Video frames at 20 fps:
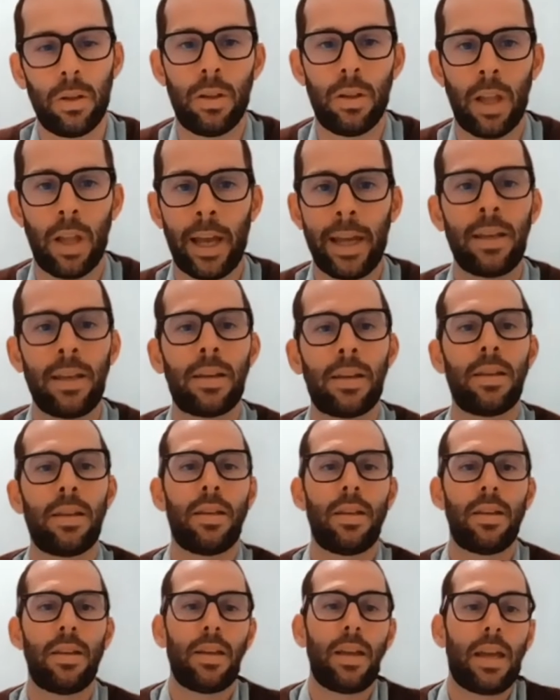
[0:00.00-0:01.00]
like?
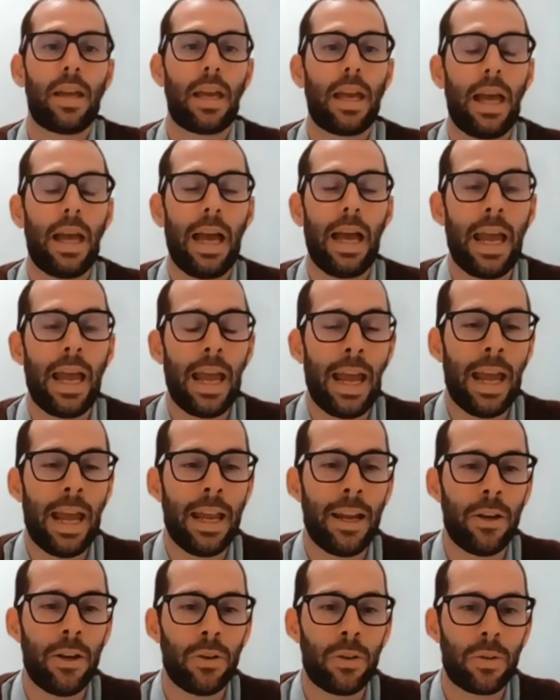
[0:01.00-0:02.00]
Right.
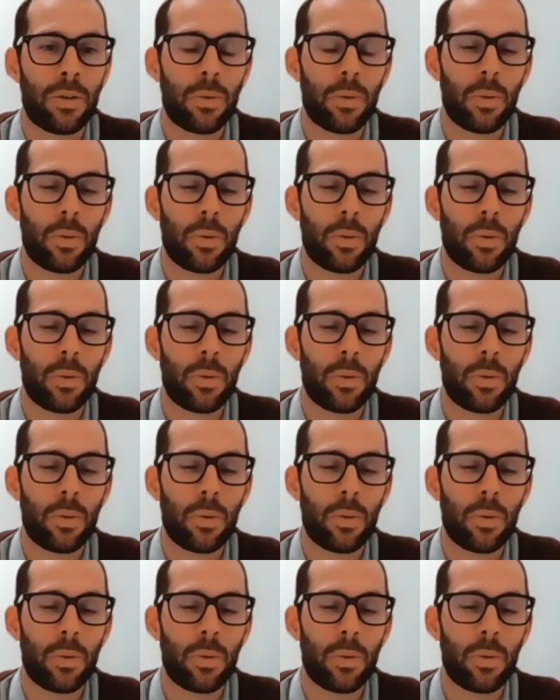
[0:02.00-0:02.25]
And